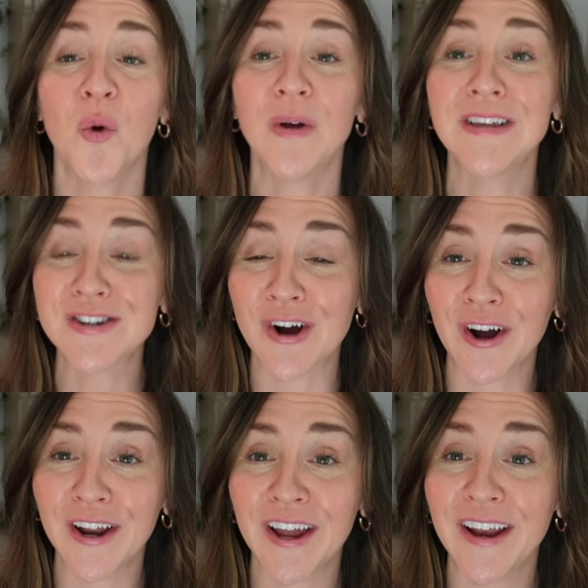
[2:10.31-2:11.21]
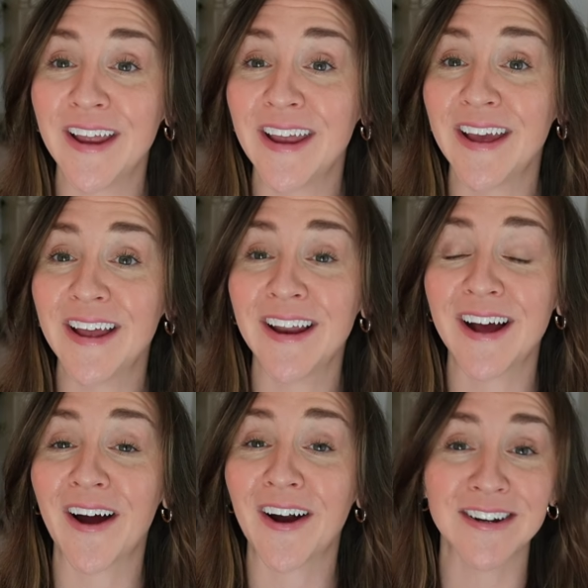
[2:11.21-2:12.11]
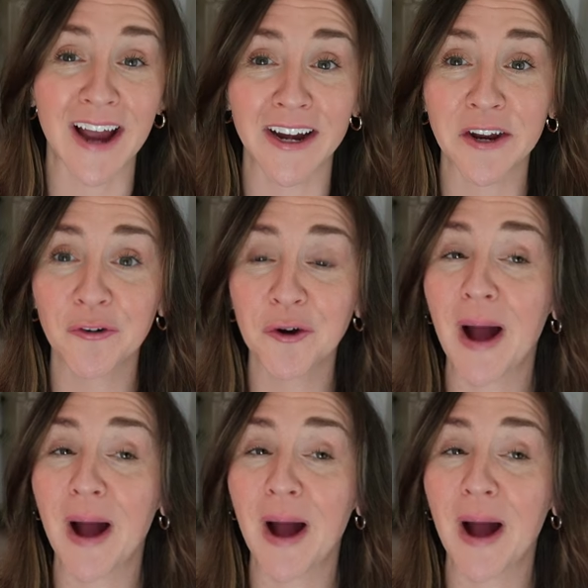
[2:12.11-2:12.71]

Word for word: We started in our dining room.